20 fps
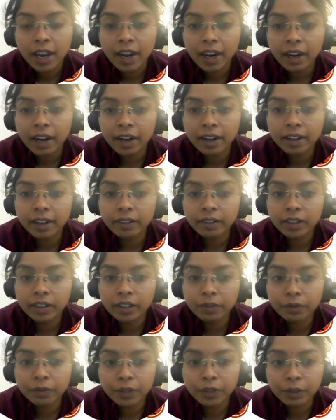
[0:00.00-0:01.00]
and
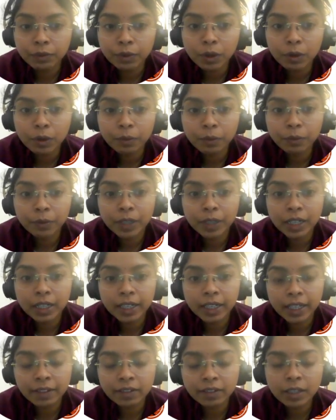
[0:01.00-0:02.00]
the flip-flop will
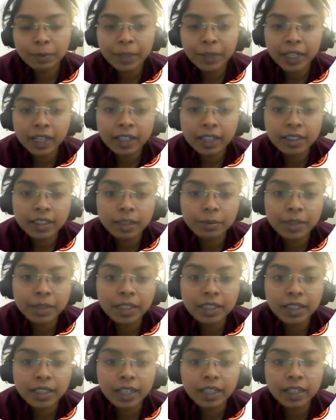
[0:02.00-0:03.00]
leave the
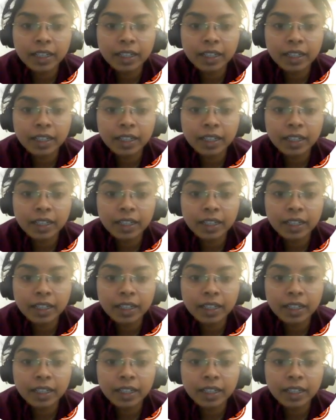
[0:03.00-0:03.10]
metastable state